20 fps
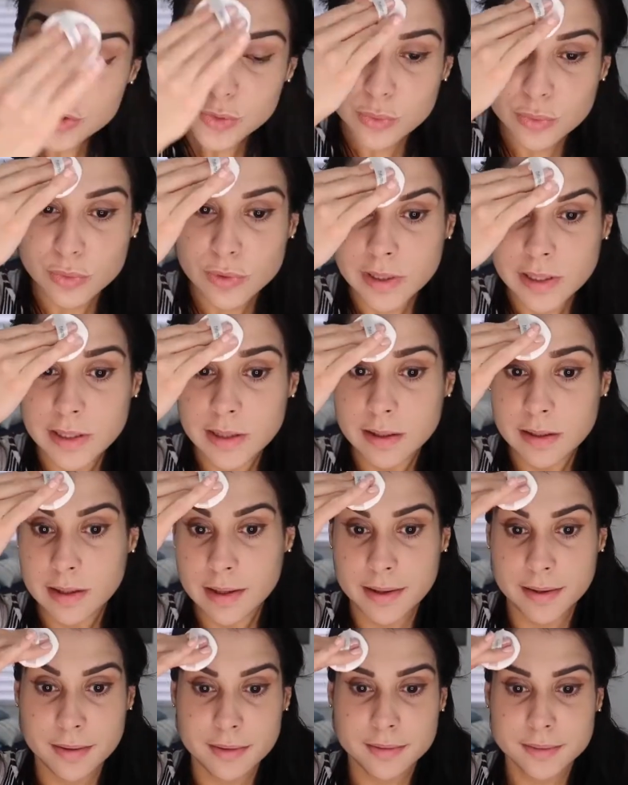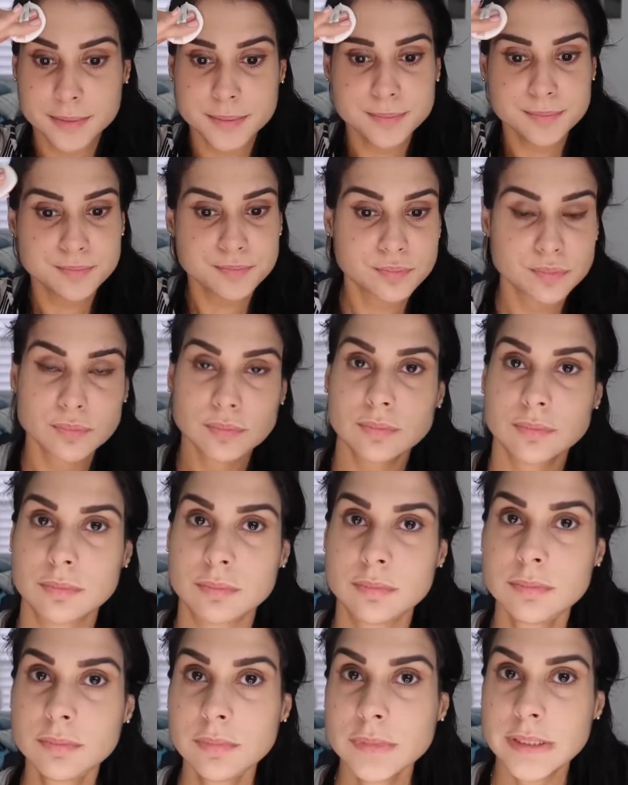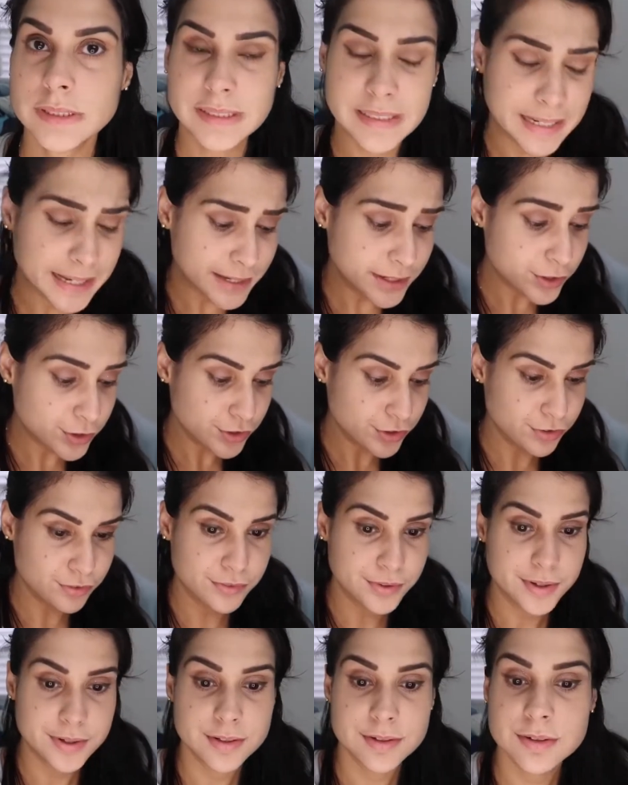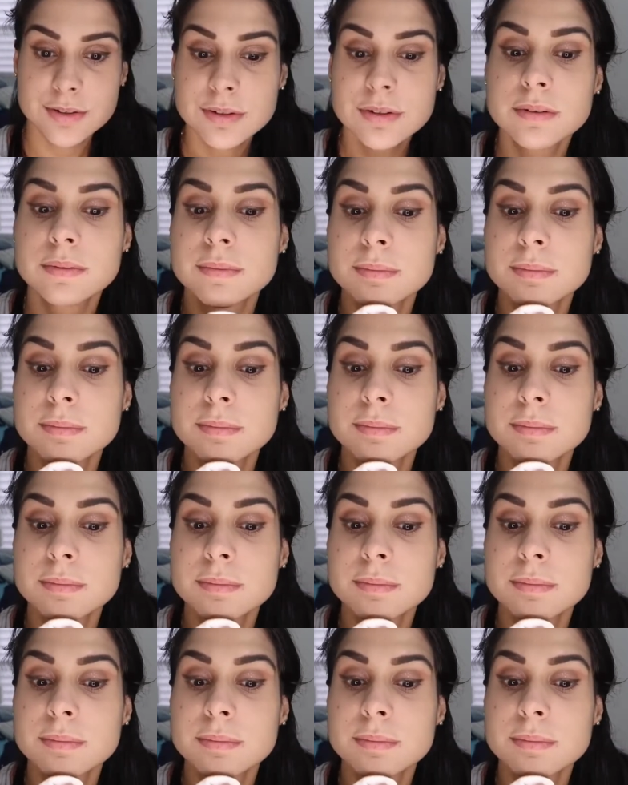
a really like light coverage.